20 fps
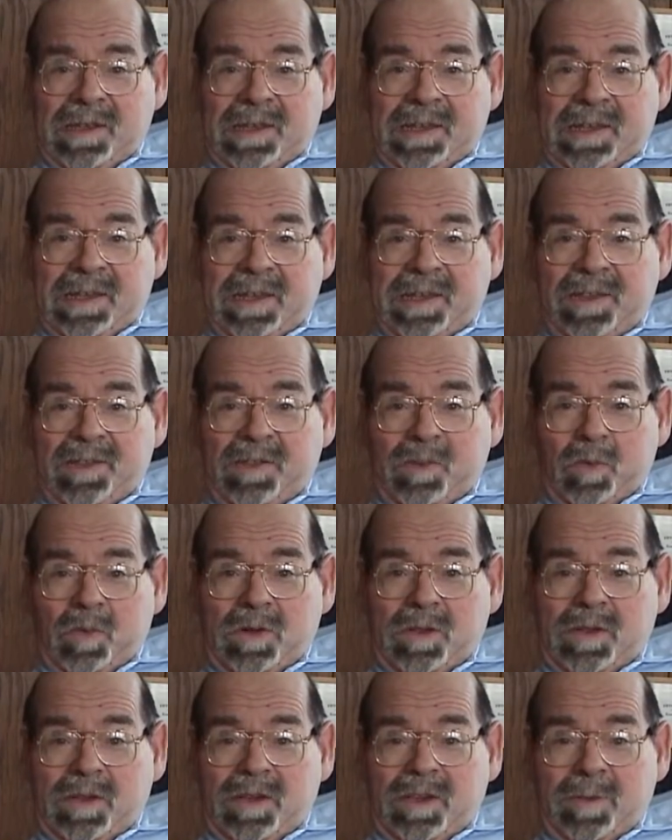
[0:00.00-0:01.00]
He's the
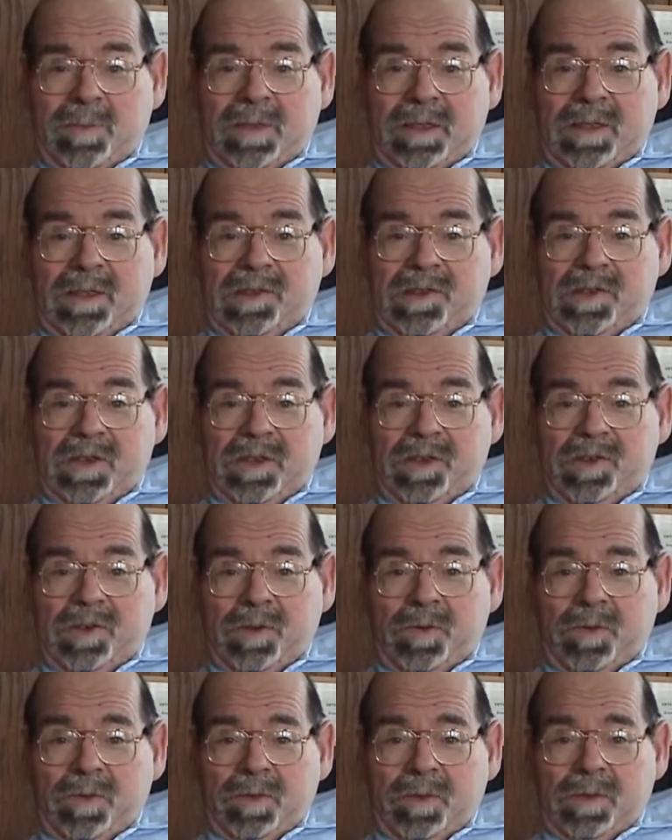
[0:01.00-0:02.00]
one you need to be listening
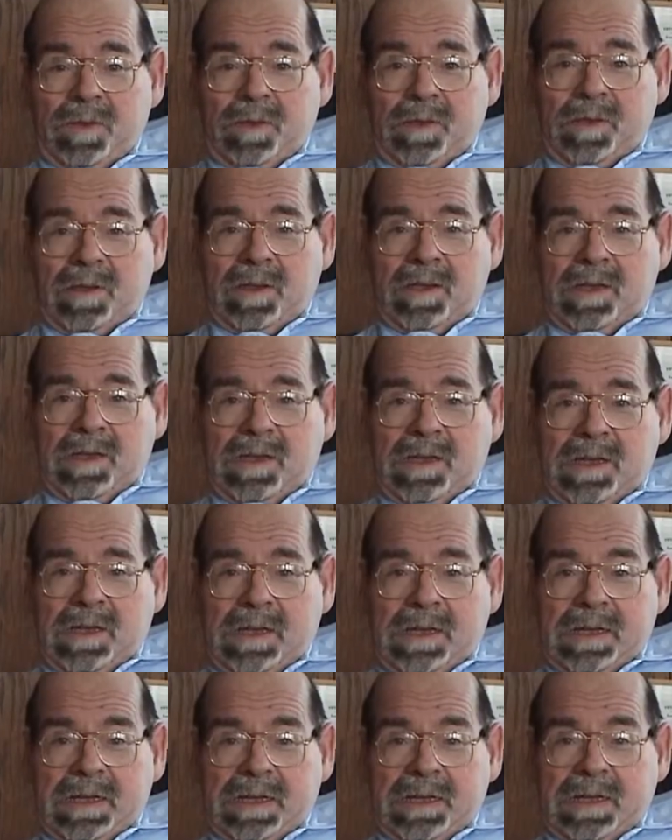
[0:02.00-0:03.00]
to.
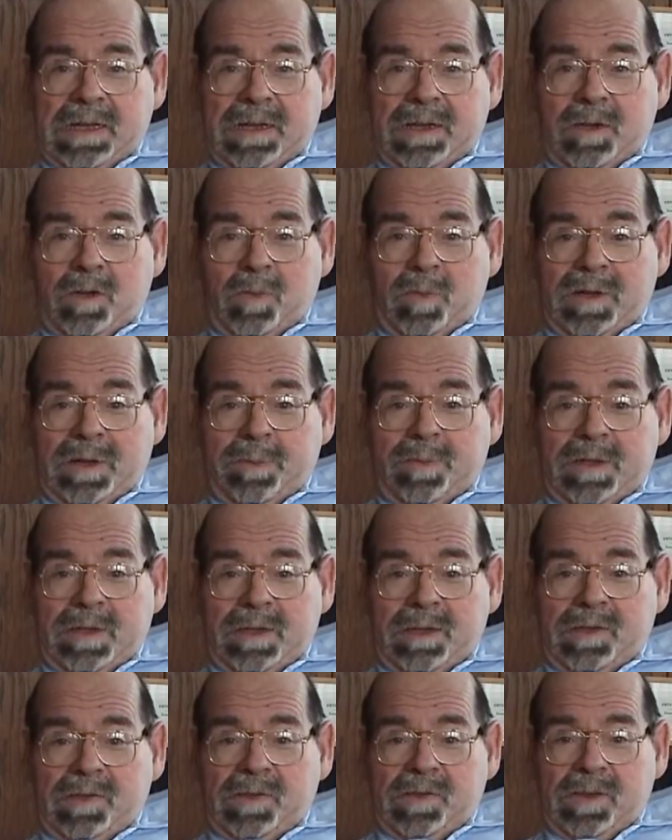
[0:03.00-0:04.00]
I know my
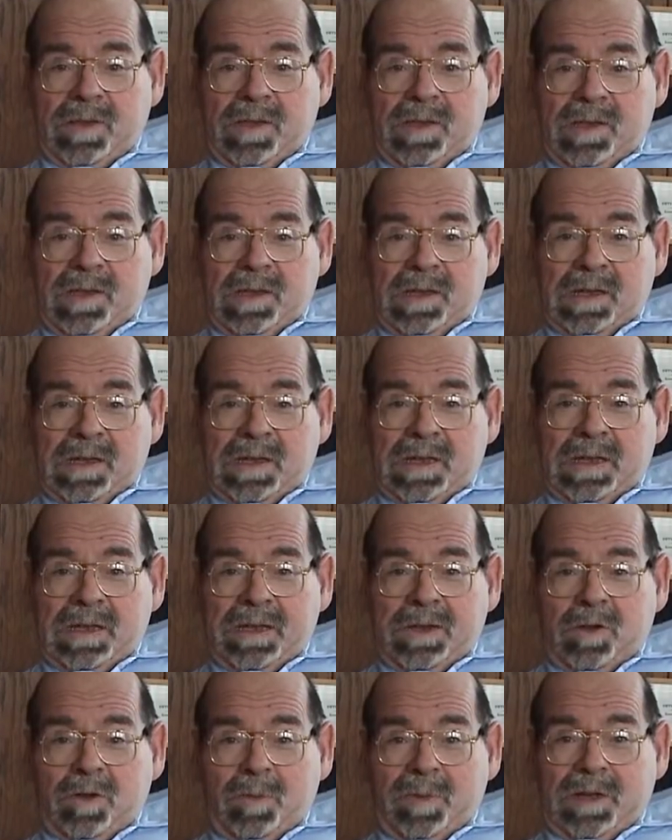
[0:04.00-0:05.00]
place.
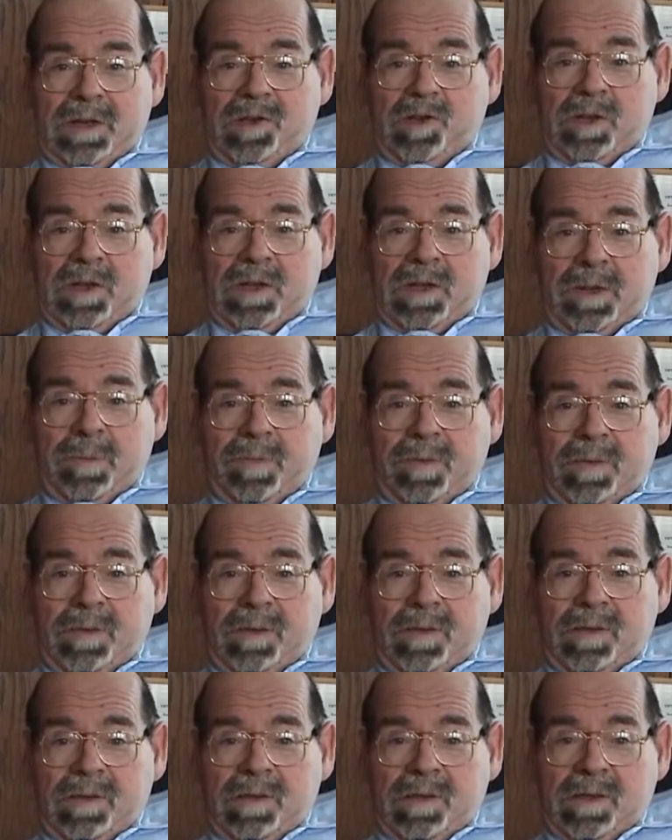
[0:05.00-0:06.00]
I know my job.
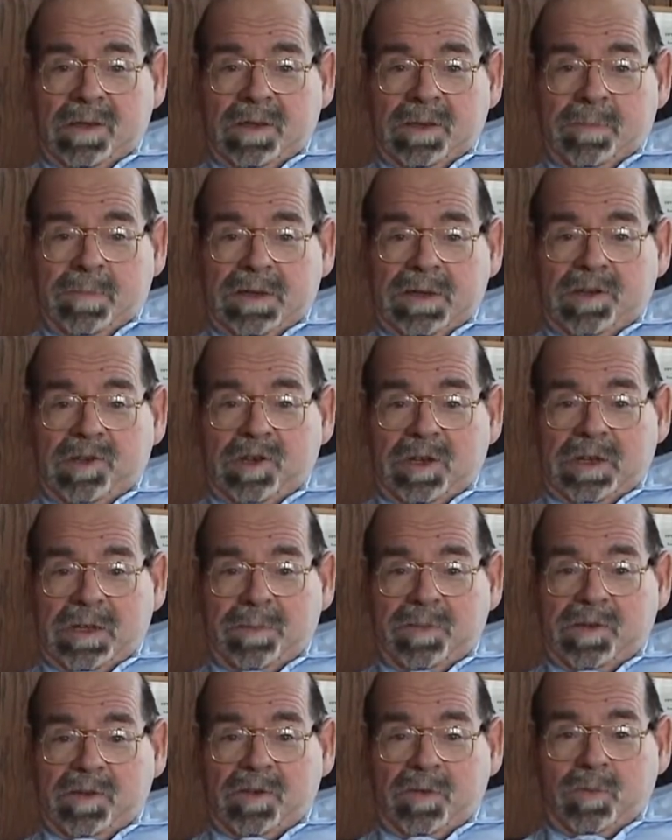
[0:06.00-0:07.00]
My
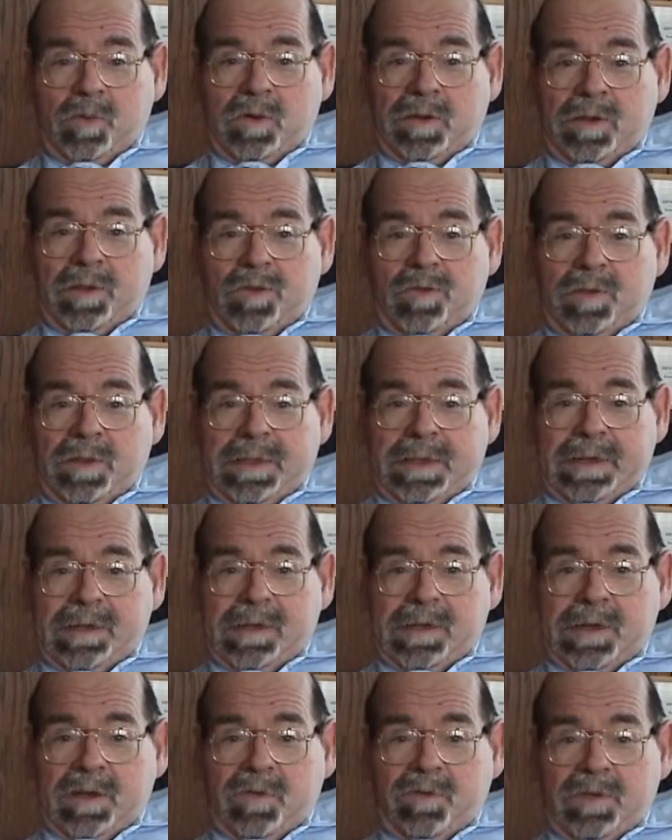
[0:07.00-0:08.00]
job is to point you to that
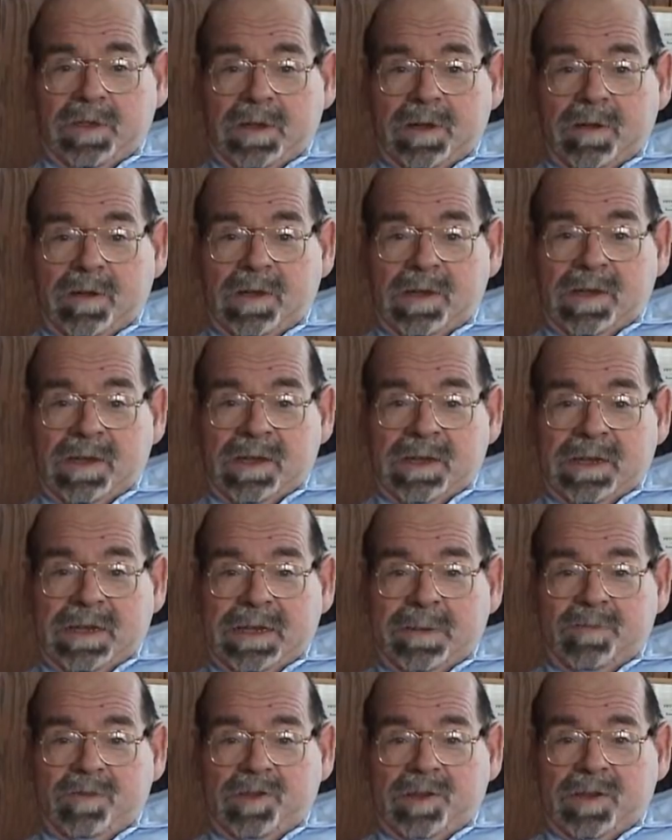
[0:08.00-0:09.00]
guy over there
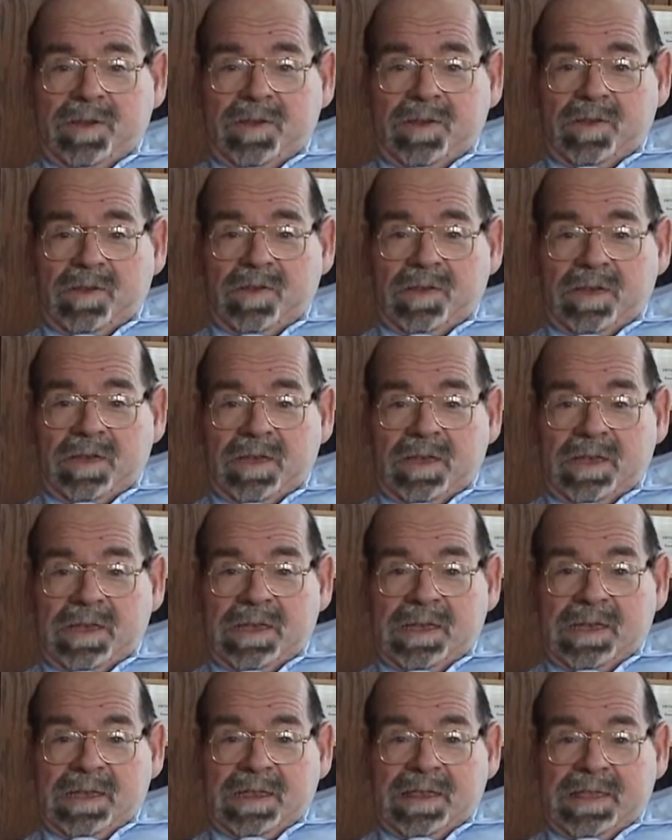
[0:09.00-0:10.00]
named Jesus.
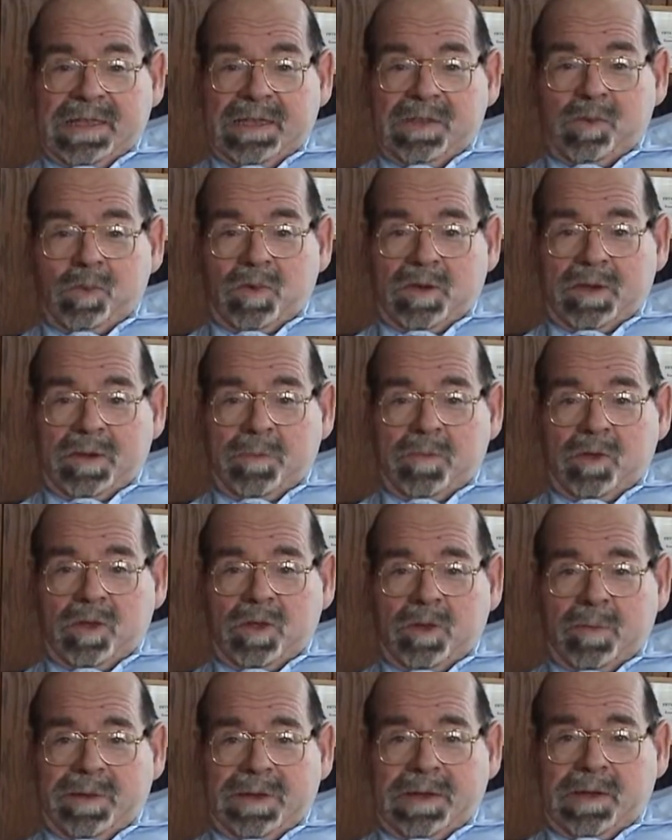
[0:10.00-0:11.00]
That's what I'm
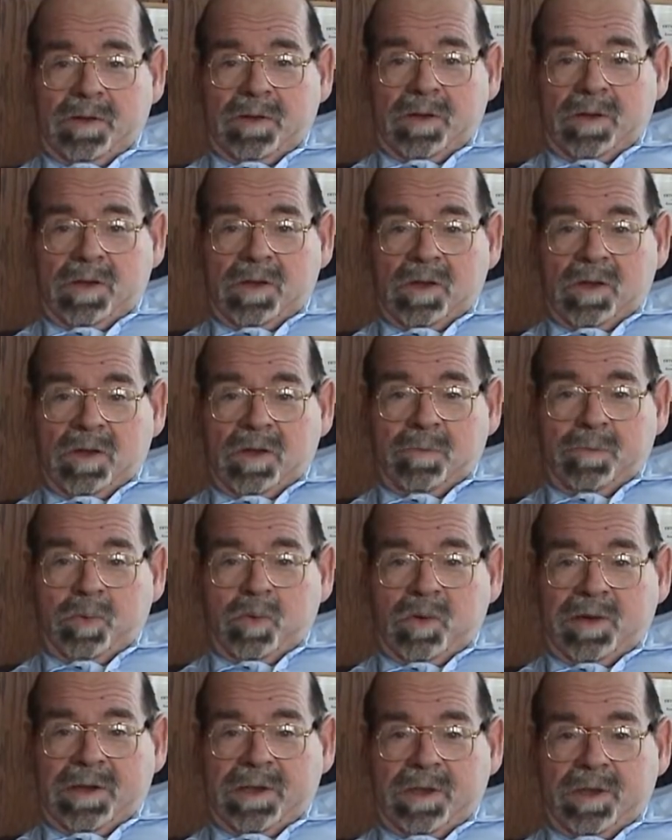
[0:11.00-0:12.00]
all about,
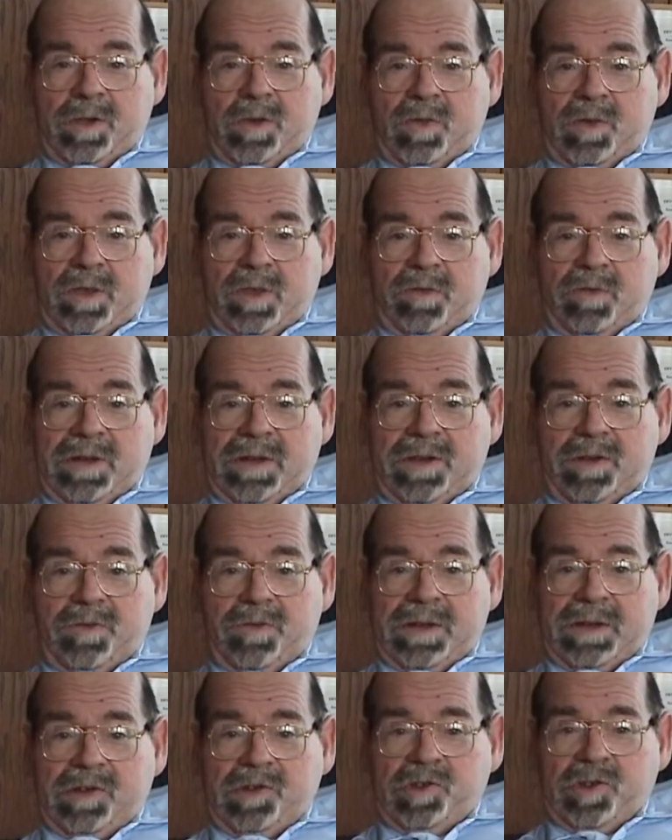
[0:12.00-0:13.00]
pointing you in the right
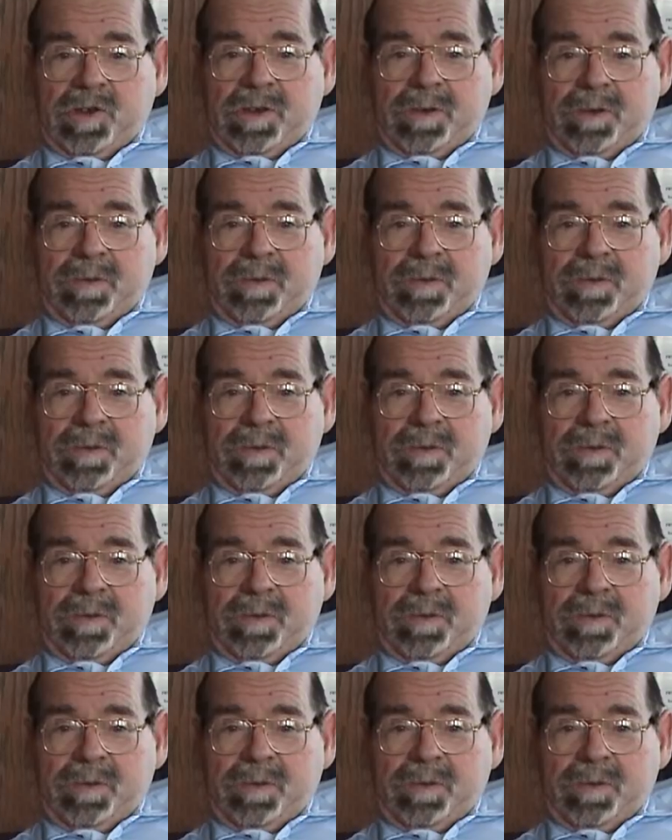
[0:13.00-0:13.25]
direction.